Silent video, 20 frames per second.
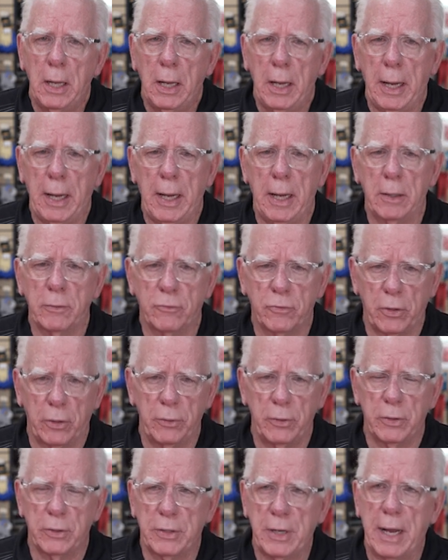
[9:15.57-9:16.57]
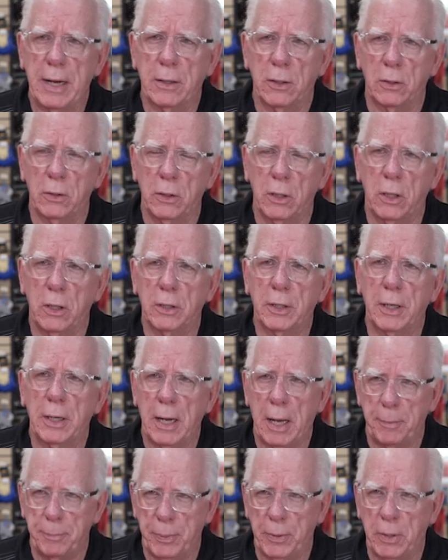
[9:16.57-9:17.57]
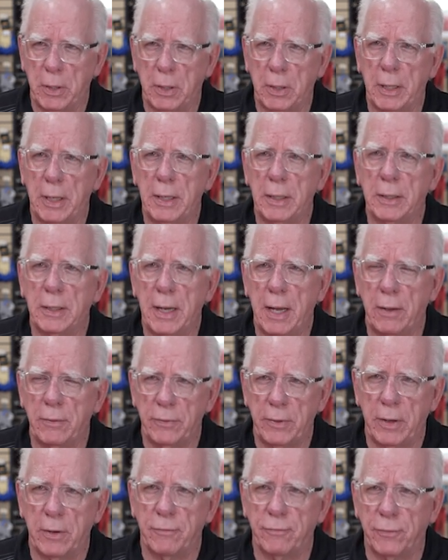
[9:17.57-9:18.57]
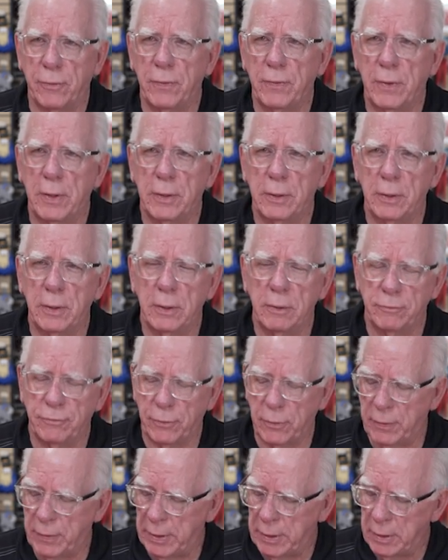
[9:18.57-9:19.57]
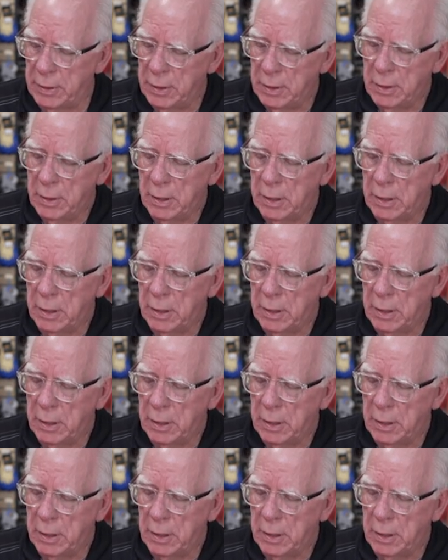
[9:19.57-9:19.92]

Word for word: And so you can take a look, and I put a link down there for the for the